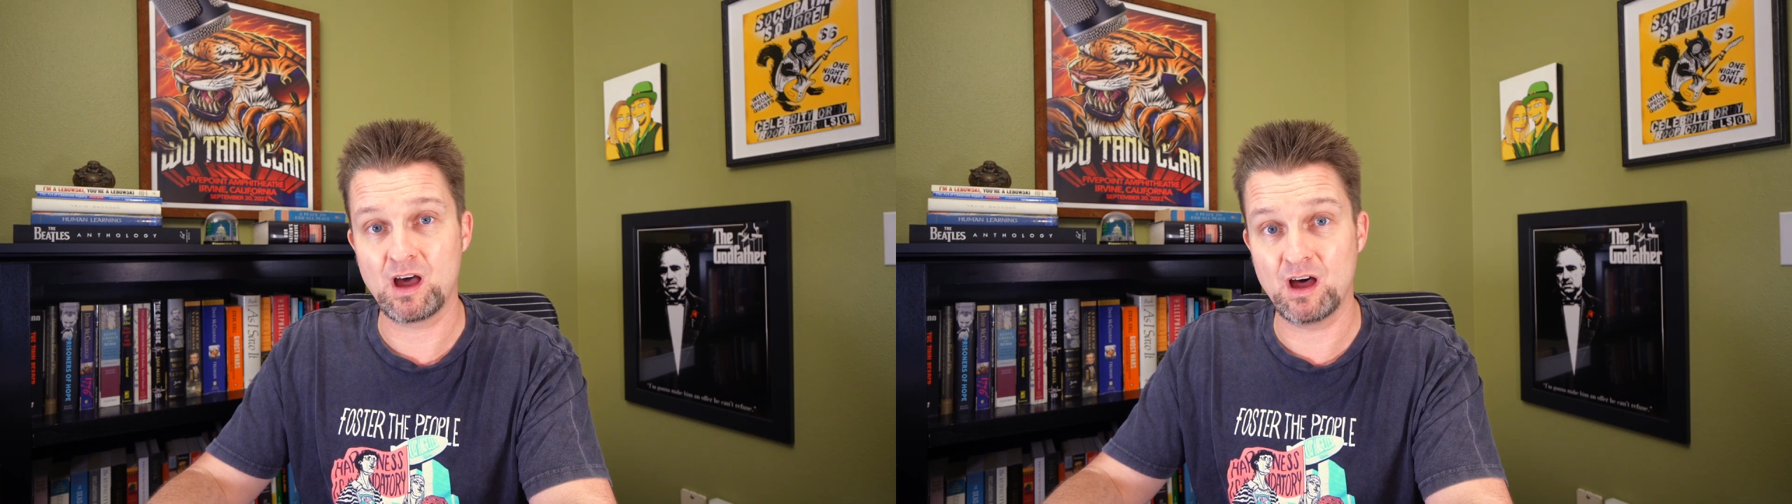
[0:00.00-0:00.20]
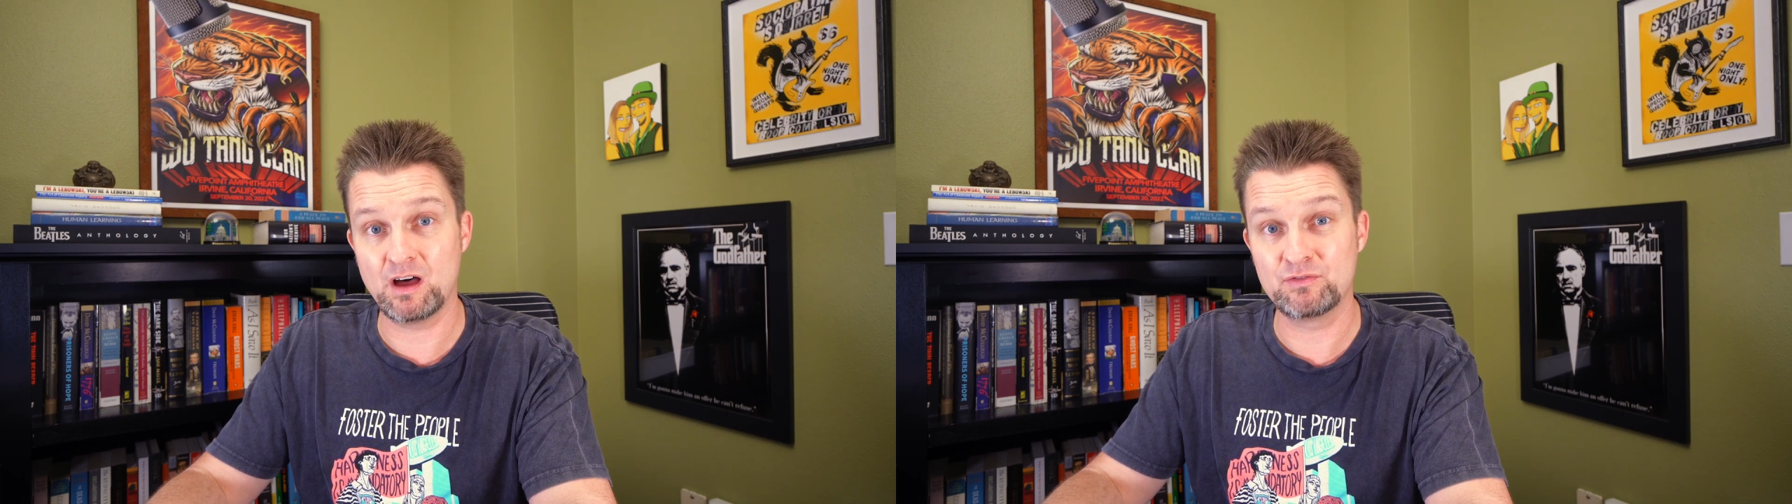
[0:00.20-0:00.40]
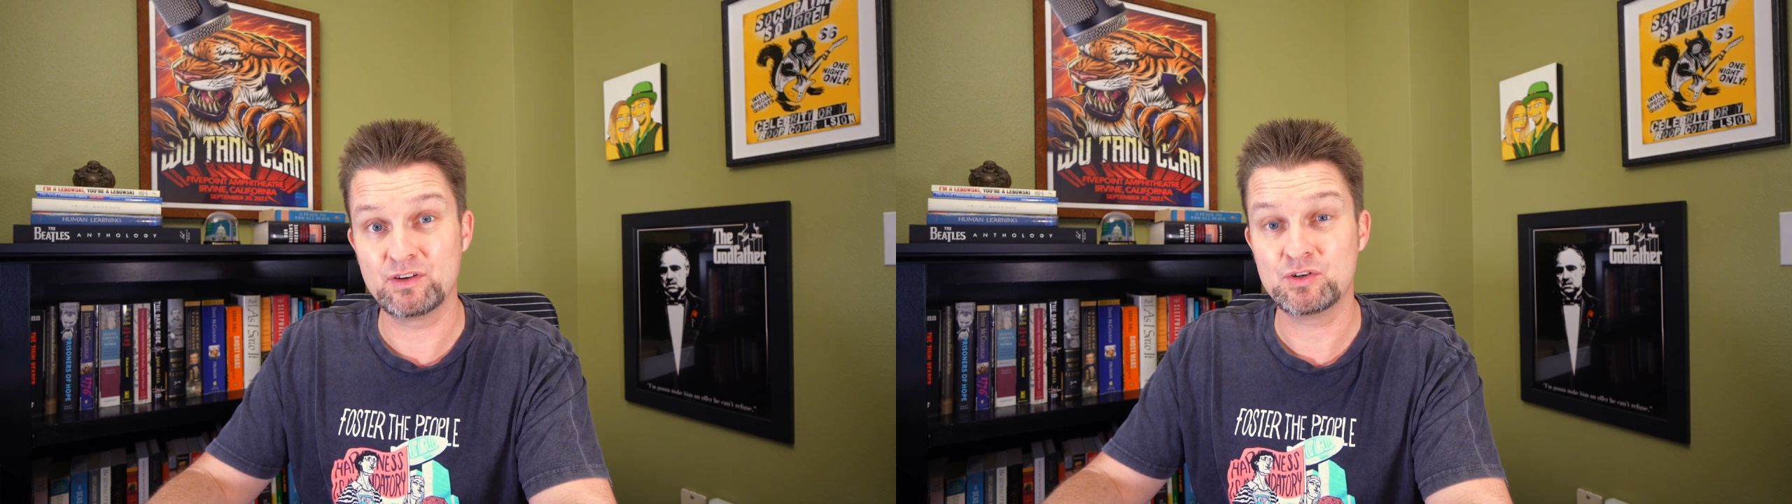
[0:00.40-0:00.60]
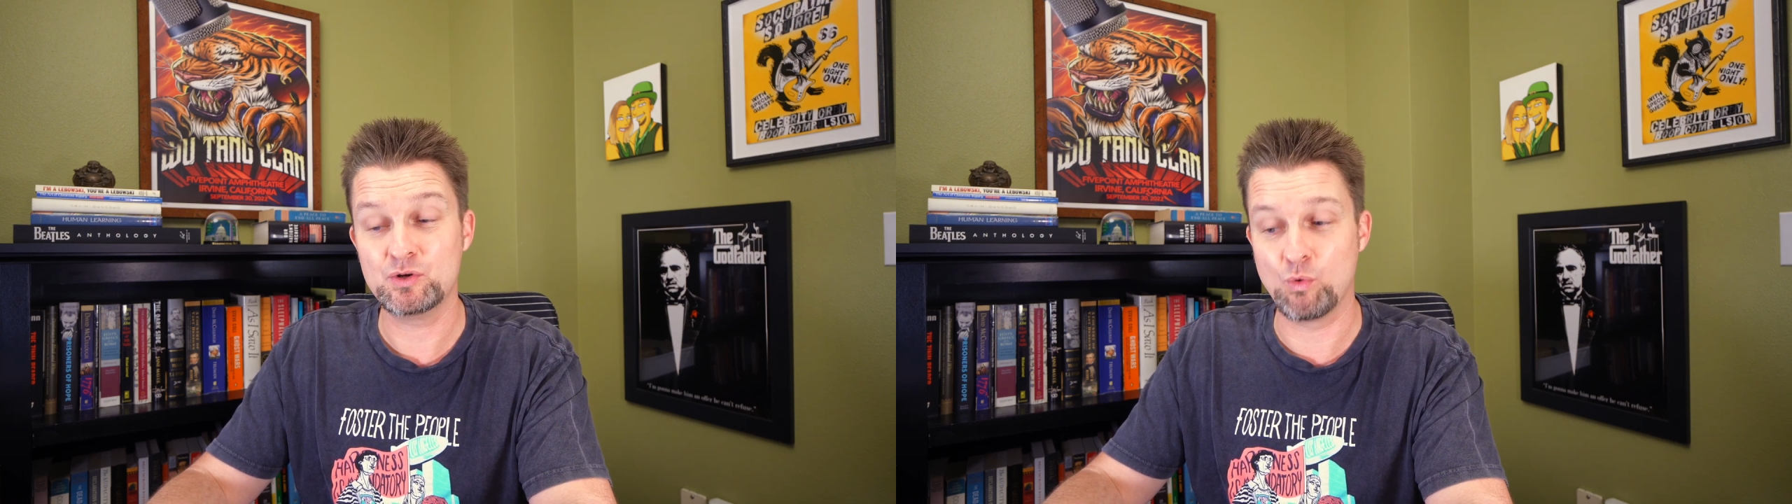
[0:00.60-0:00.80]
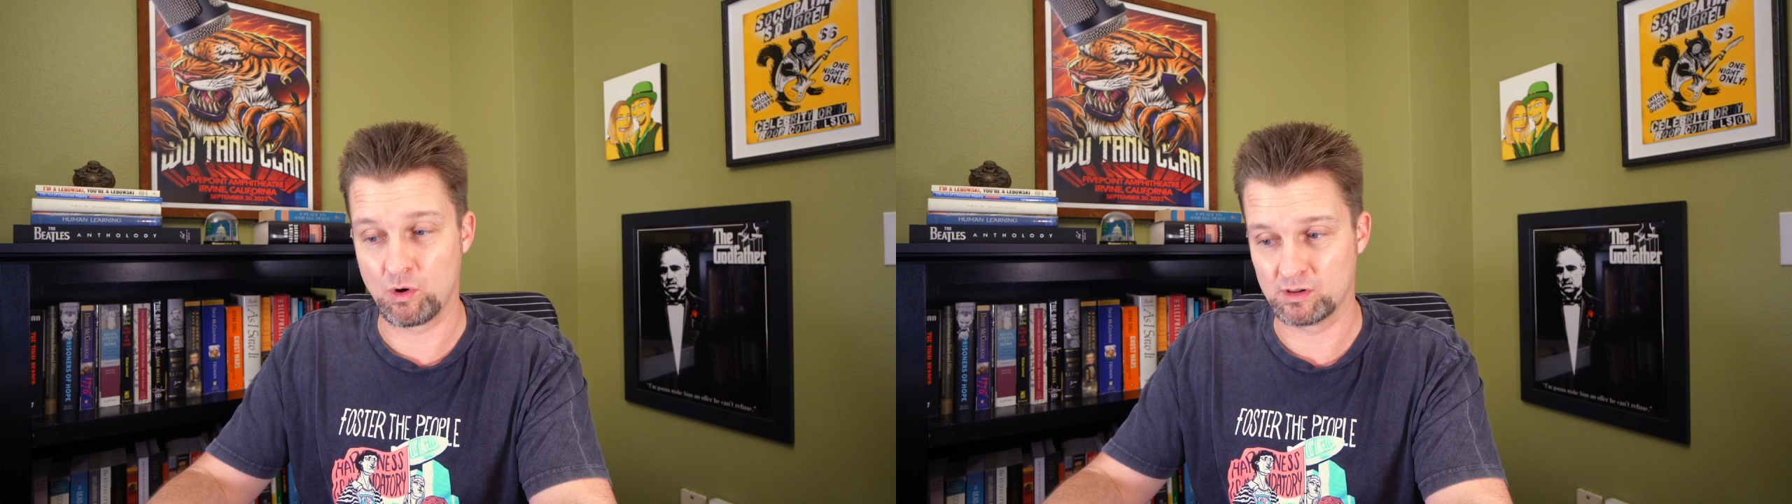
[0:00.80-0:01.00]
of
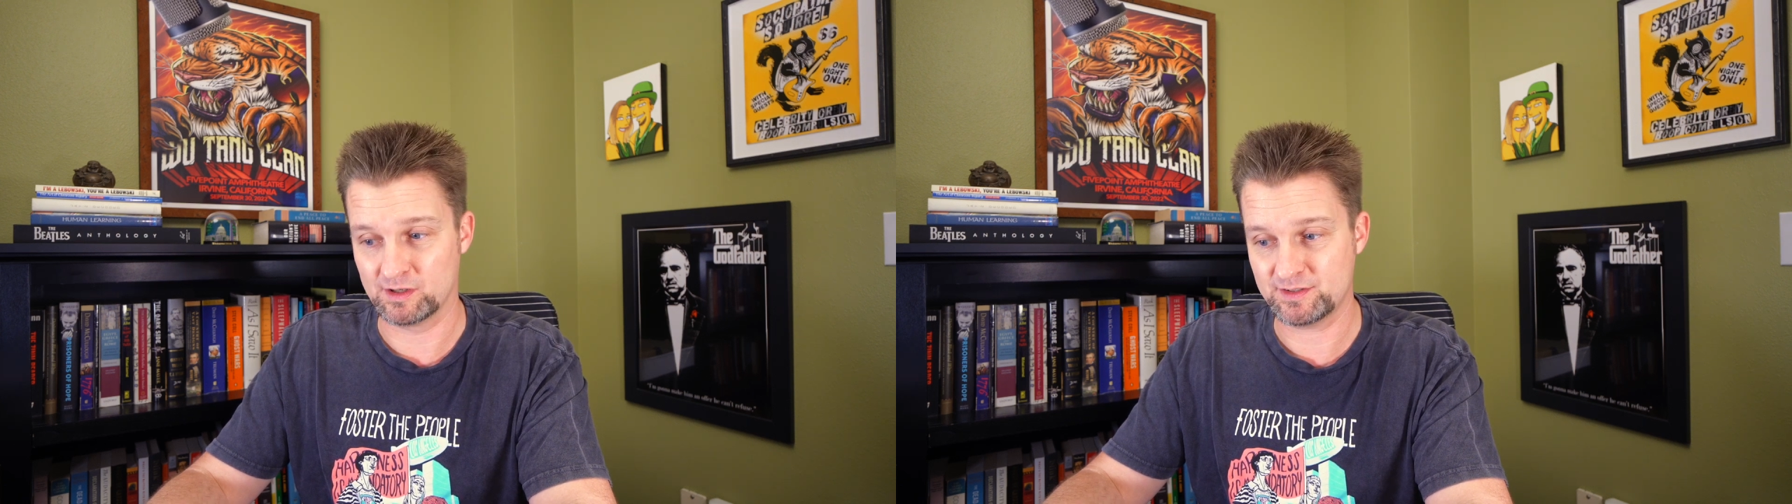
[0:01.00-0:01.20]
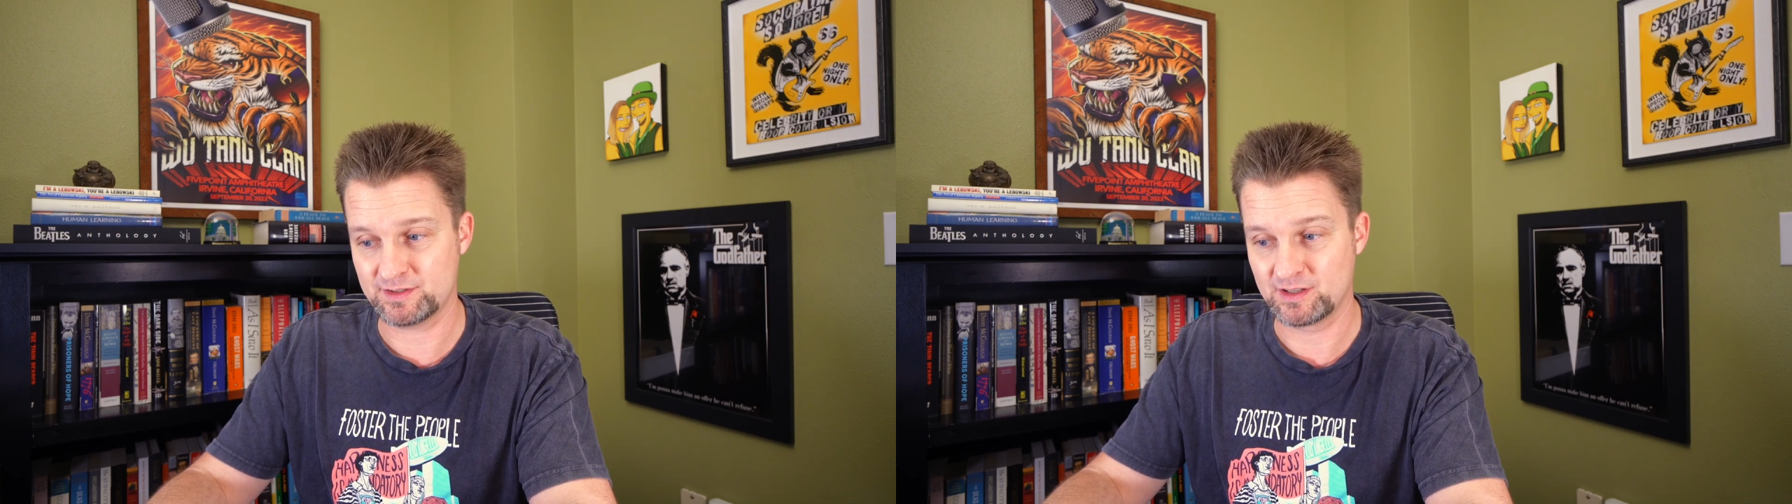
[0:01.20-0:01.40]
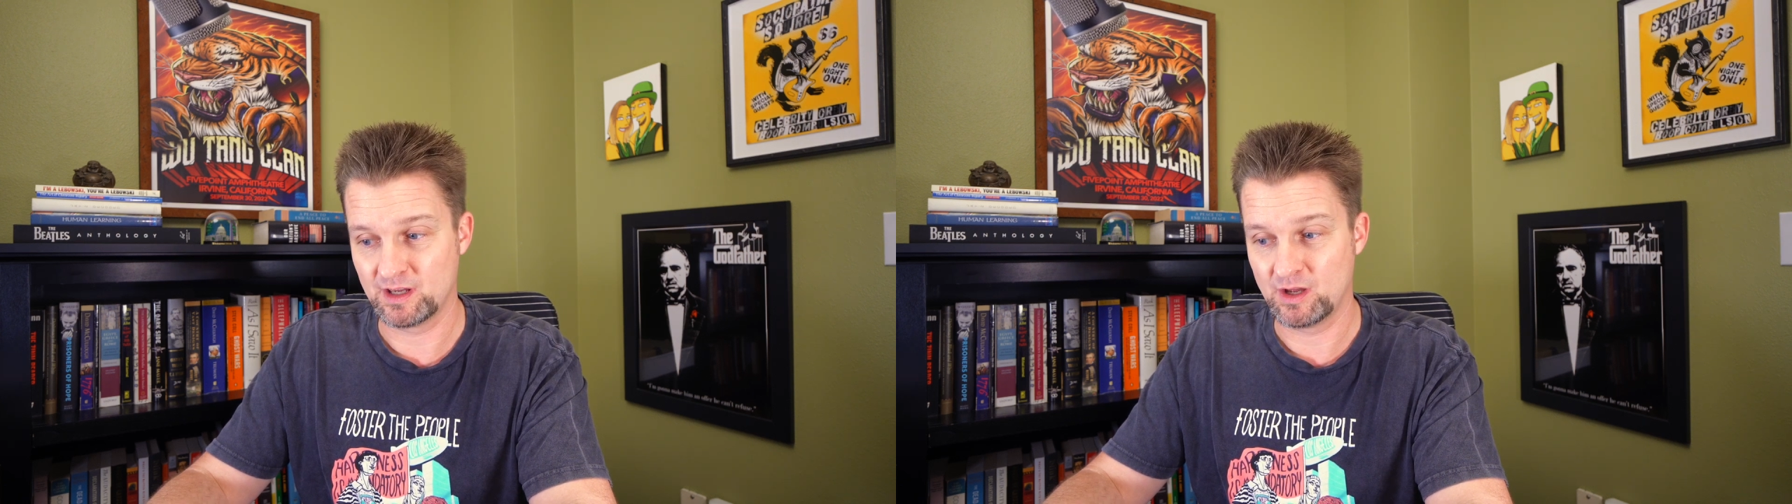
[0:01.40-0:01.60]
New Orleans,